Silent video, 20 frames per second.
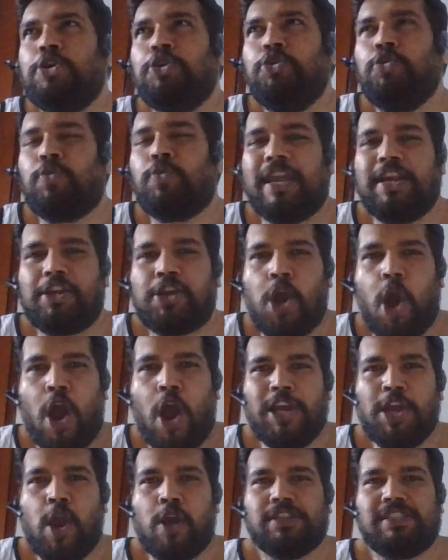you can
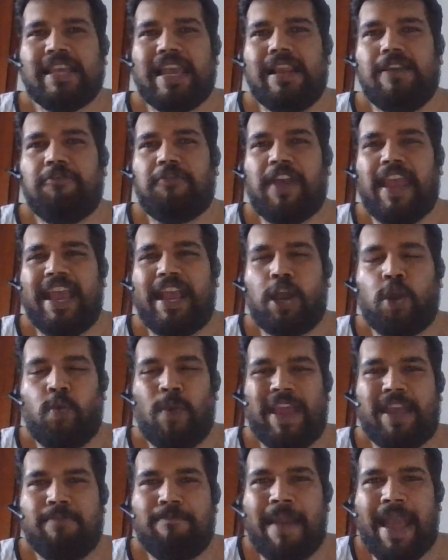call yourself a
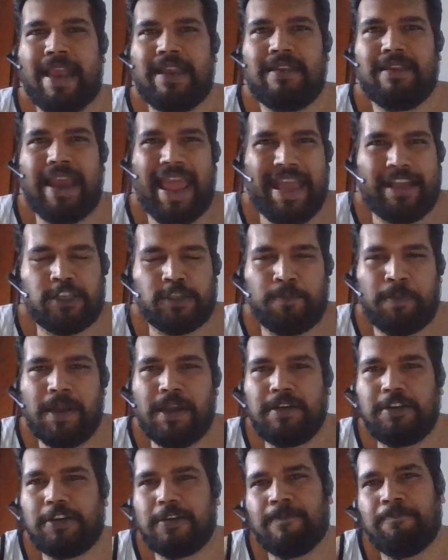Quick Ben
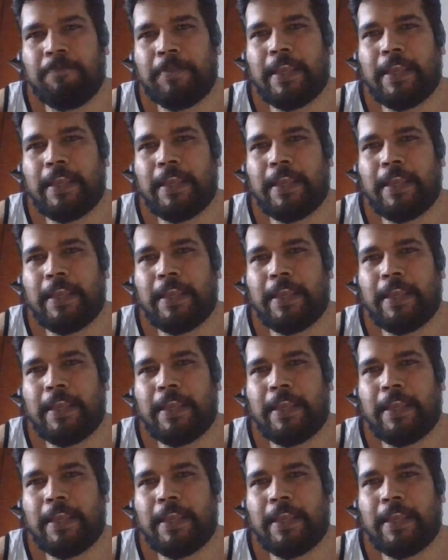expert.